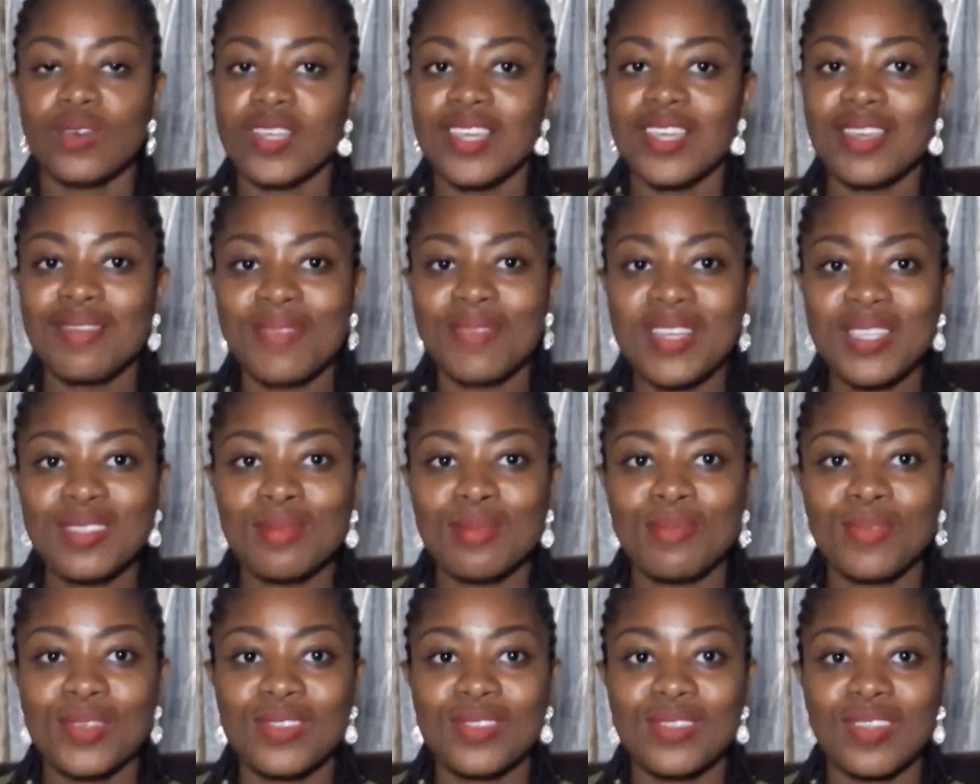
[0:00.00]
Okay, my
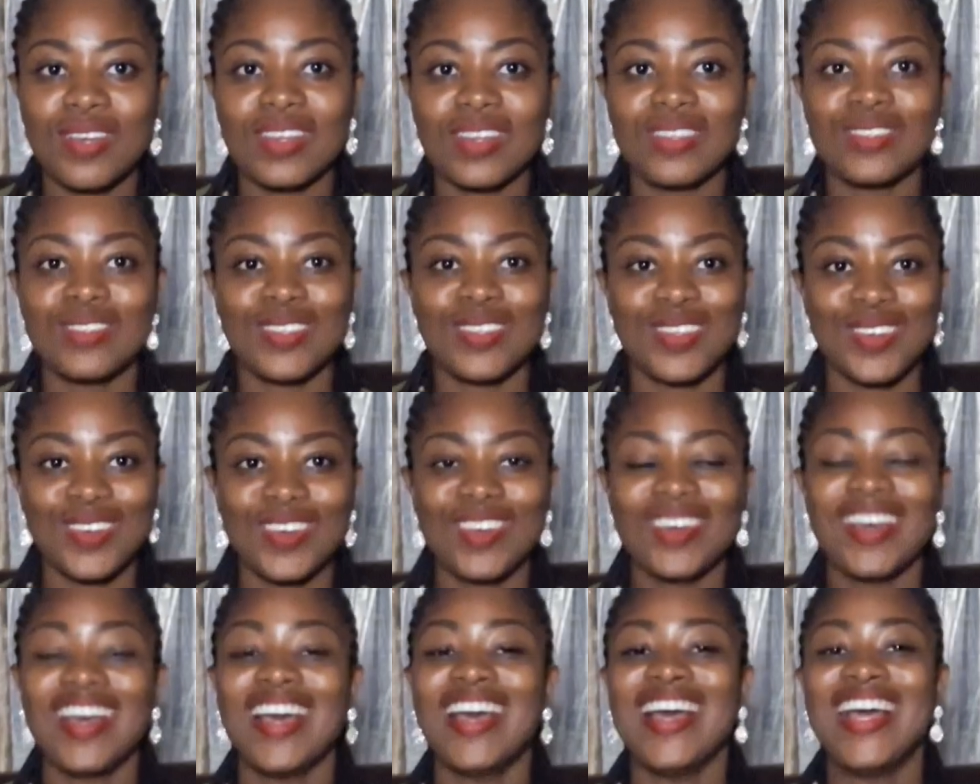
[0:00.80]
superstars,
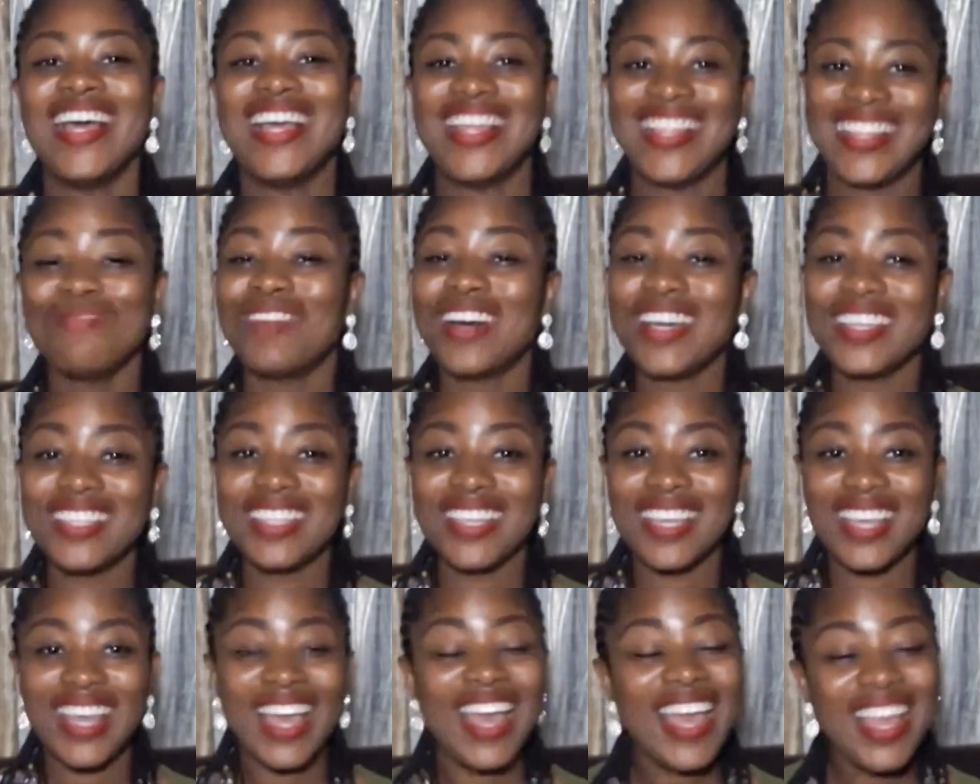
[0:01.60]
so by
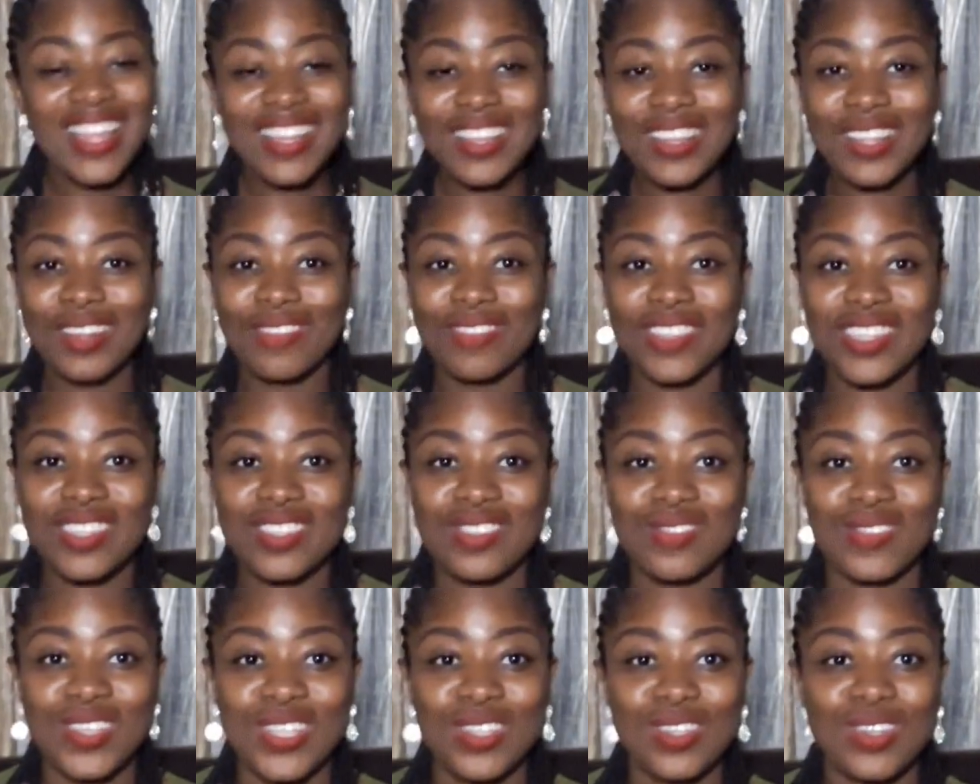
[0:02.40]
the end of
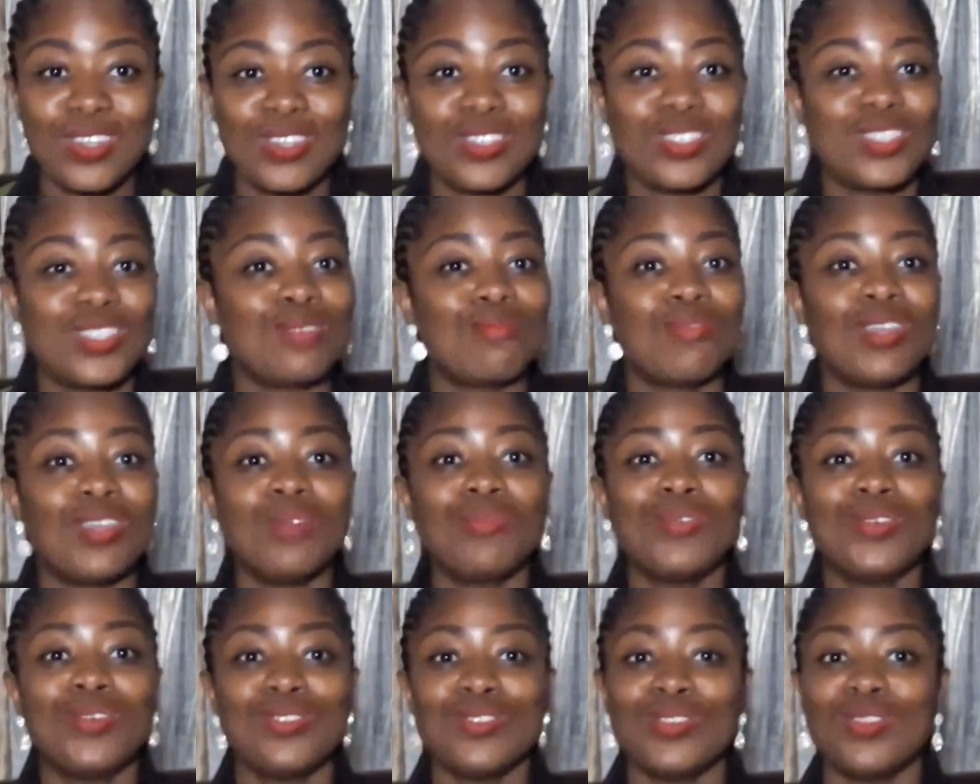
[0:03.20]
this video, you should be
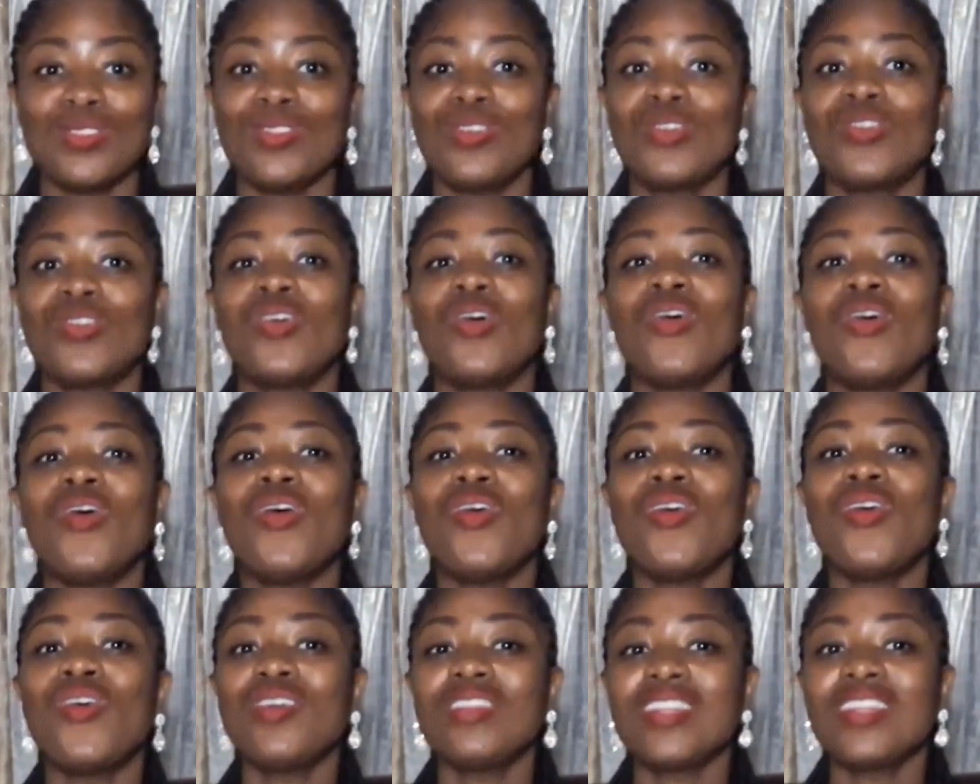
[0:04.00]
able to know
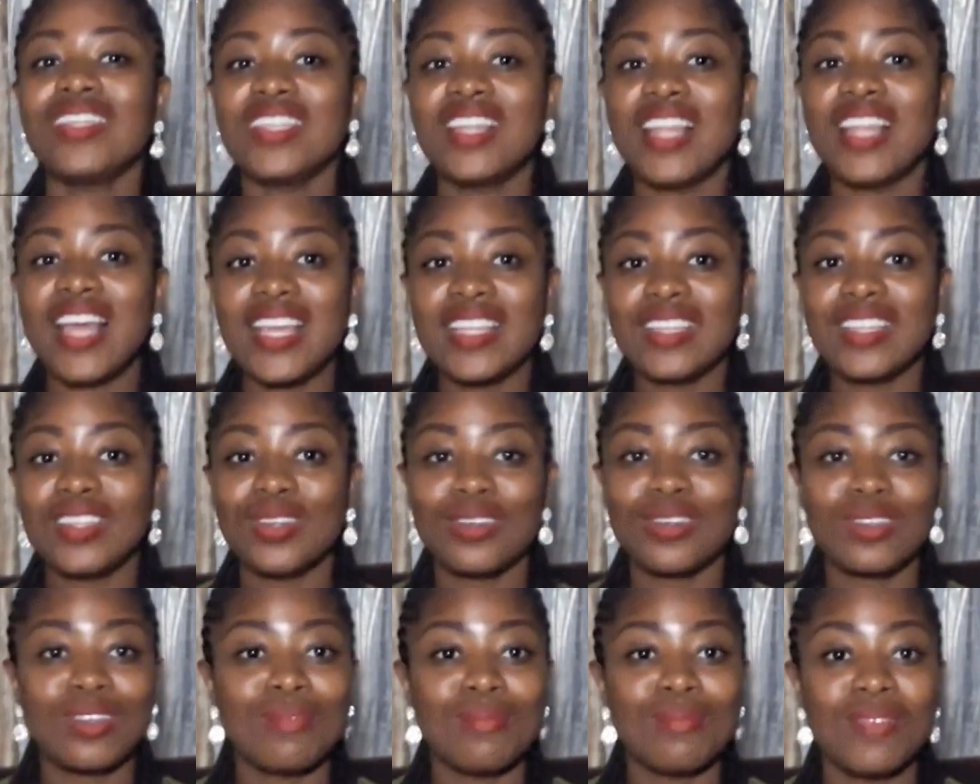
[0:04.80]
all the
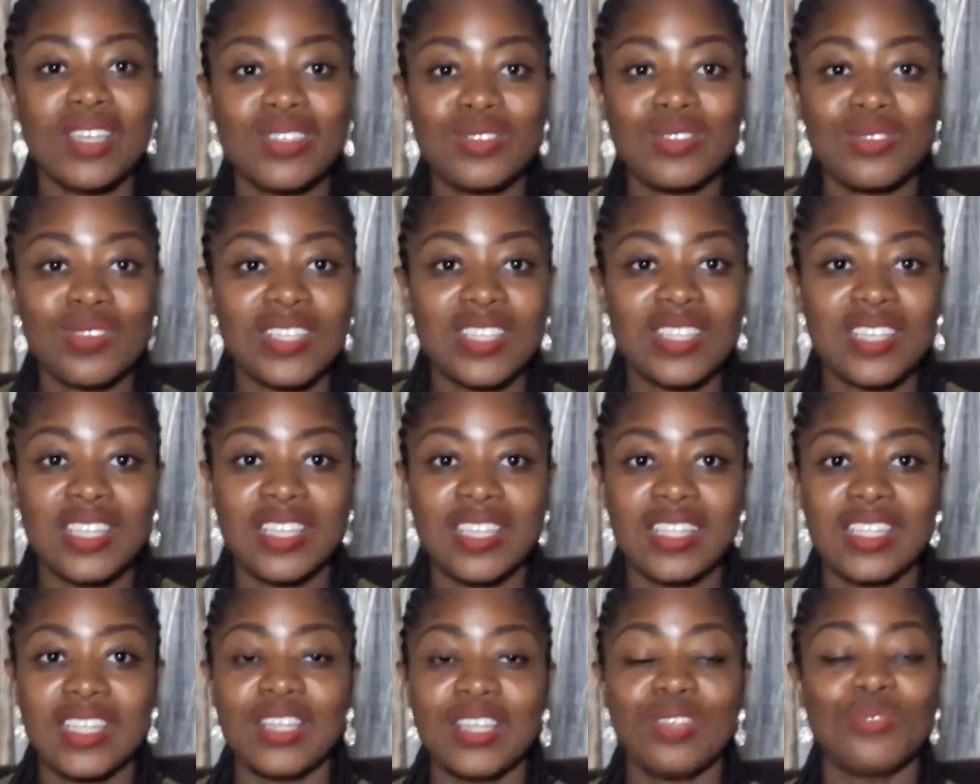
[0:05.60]
land documents we
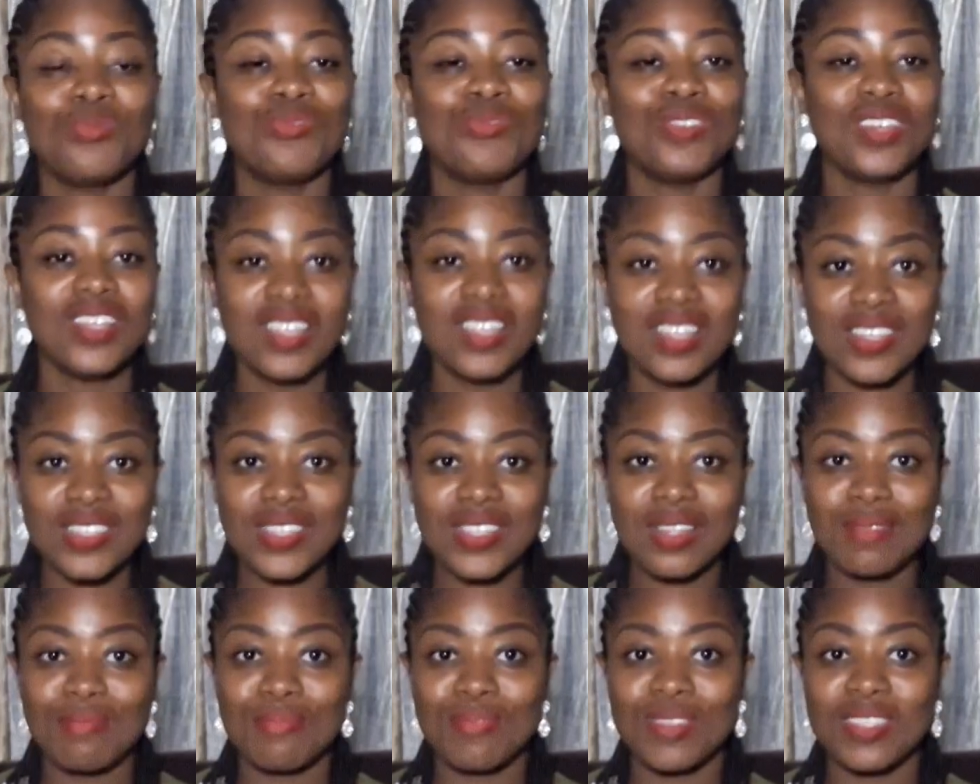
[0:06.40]
need in real
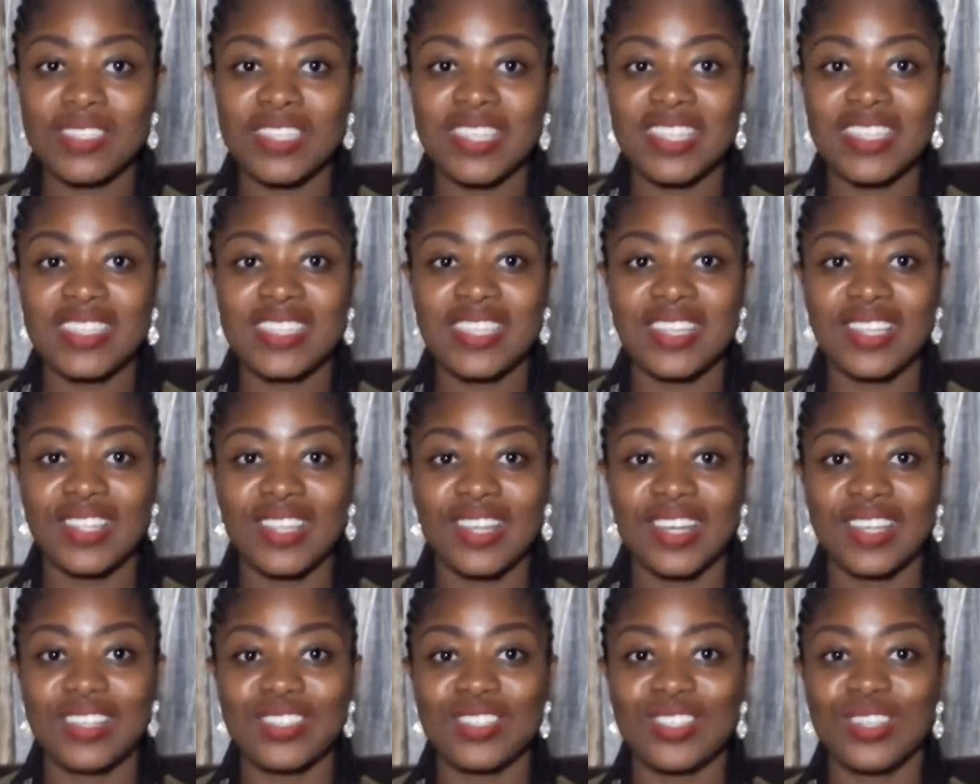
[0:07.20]
estate business
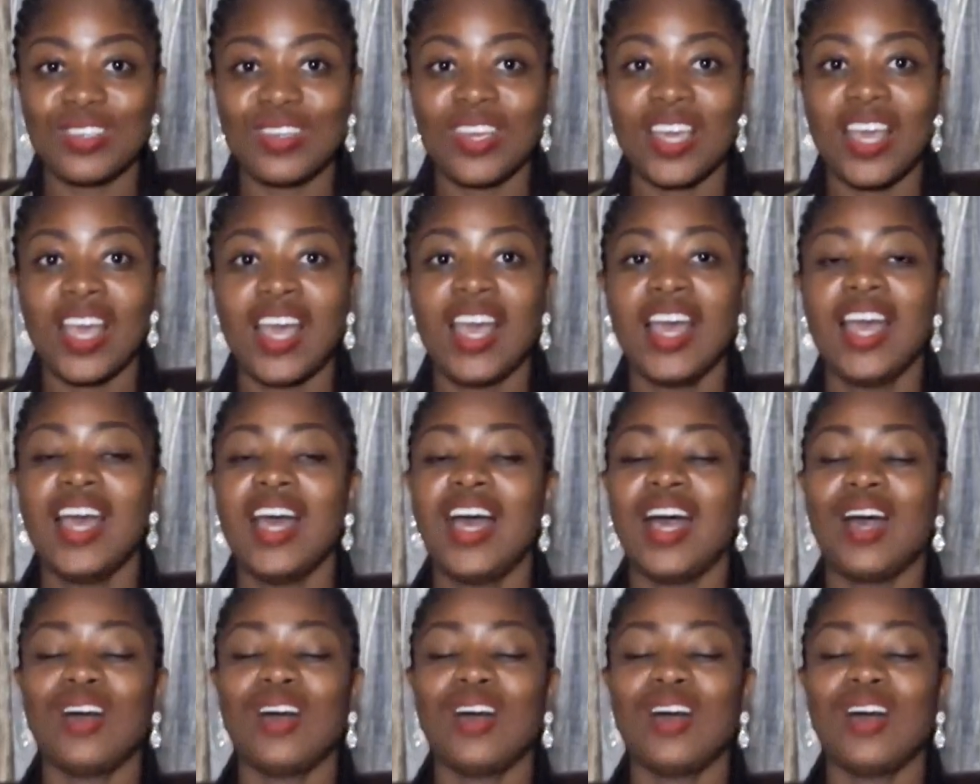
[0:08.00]
in Nigeria,